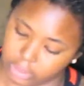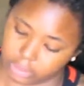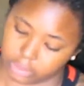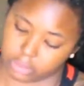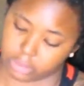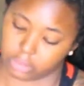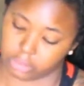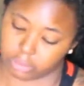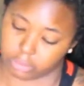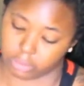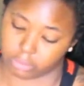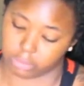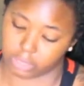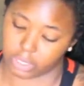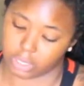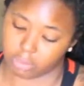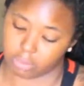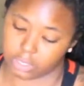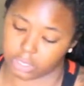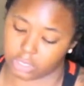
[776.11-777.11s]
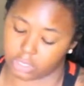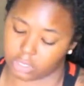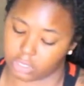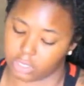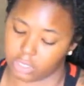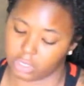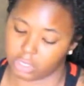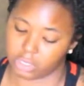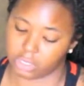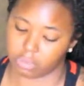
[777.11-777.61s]
So sometimes I just
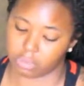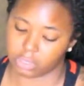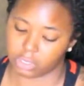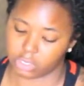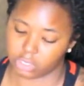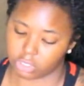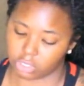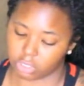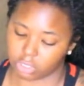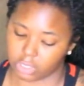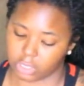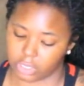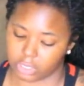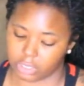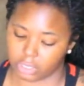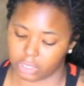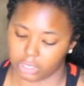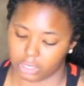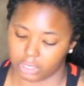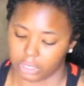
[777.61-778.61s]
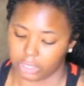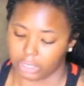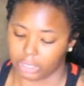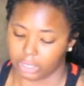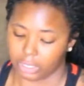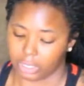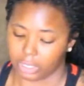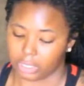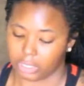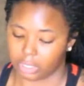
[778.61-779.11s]
leave the deep conditioner in,
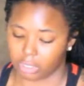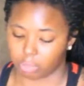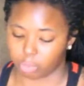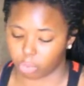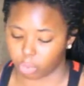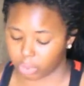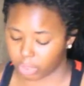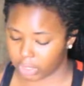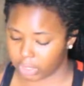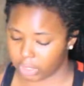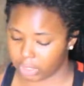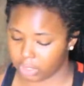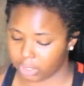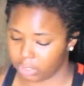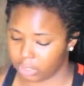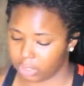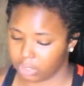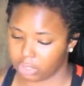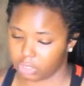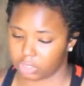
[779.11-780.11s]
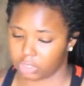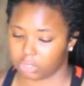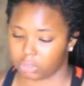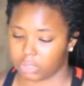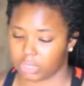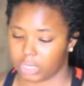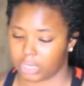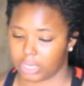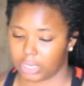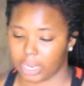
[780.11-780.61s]
and in the morning she'll
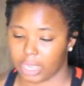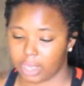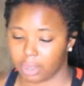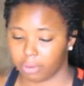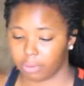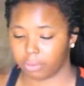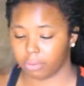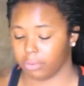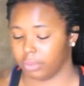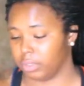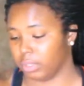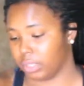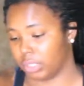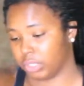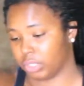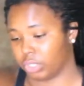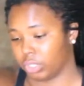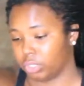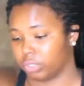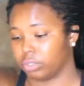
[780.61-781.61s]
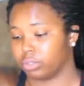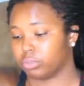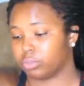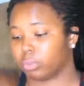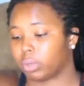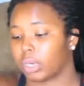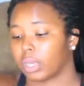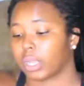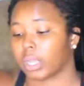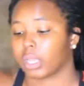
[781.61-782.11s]
take it out and she'll just
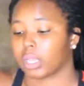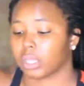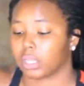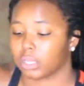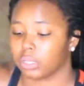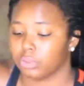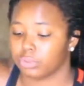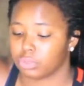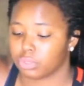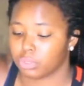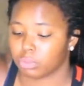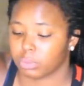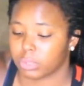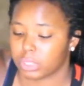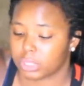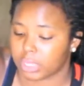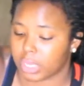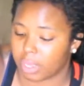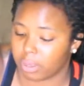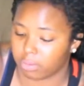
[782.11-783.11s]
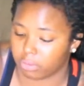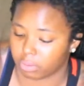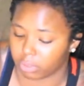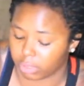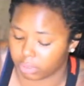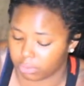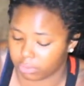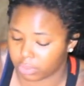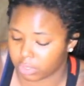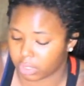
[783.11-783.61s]
wear like a loose twist out or
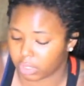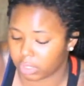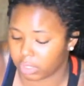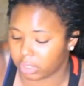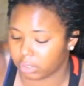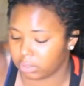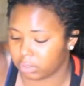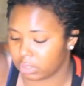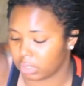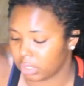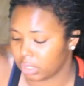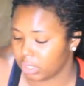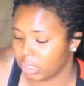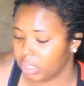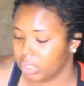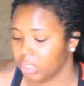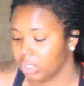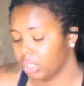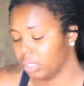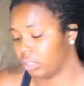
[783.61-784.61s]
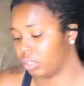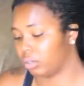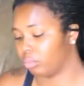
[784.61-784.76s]
loose curls in